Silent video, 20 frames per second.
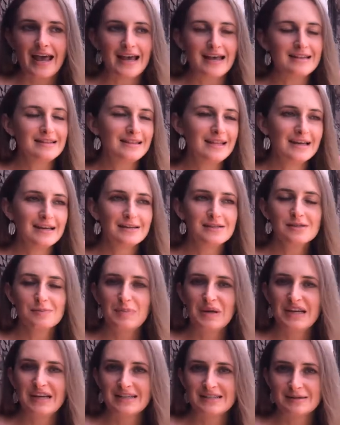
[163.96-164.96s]
and they'll
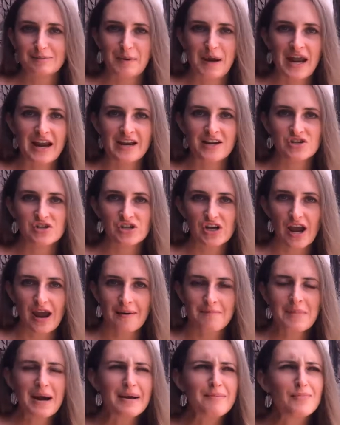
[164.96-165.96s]
speak in Spanish
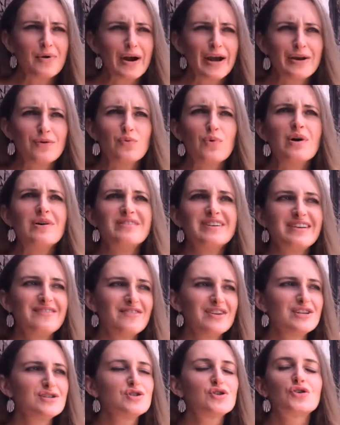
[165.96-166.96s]
and my brain won't
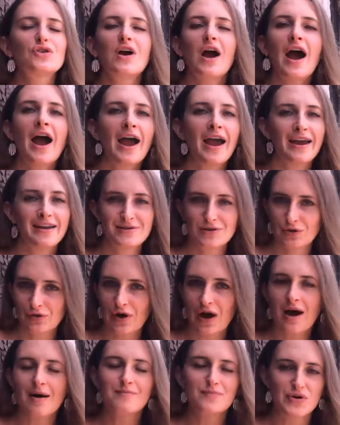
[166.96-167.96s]
even try to
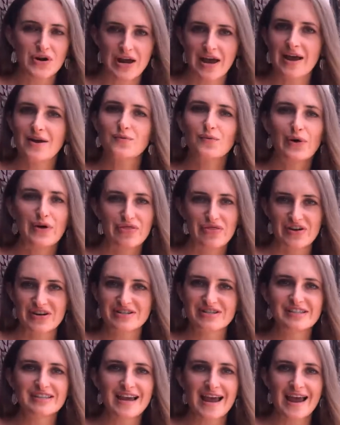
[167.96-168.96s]
comprehend what
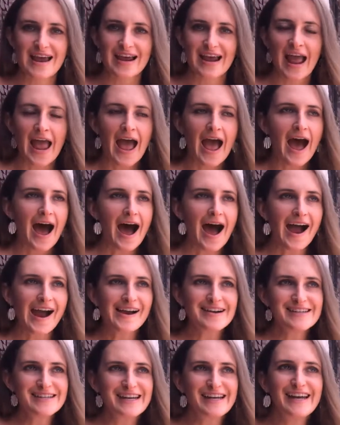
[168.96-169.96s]
they're saying.
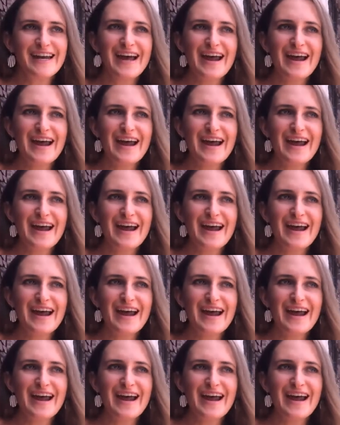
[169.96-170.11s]
I just,